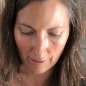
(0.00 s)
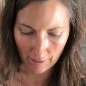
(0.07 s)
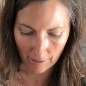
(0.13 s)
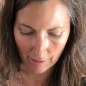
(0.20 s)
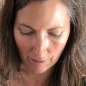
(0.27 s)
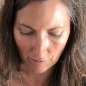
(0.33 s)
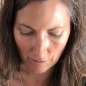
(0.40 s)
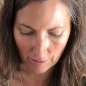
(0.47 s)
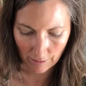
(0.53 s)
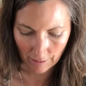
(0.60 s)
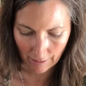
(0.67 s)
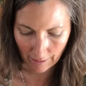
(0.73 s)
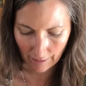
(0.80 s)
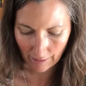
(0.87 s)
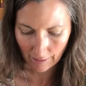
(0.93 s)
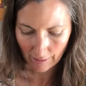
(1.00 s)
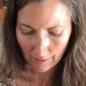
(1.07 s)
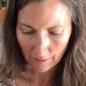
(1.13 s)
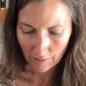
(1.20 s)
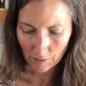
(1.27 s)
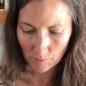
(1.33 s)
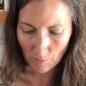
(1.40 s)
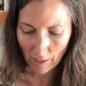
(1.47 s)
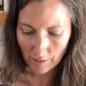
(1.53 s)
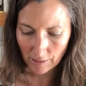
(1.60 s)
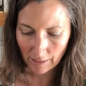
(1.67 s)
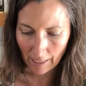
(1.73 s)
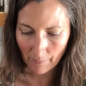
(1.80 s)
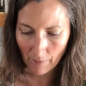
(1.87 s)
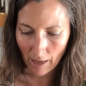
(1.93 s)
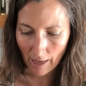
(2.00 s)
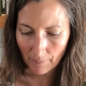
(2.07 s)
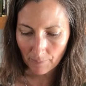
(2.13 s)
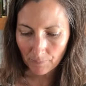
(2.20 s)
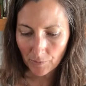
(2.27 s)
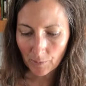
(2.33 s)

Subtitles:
and then you'll see the sprouts come up,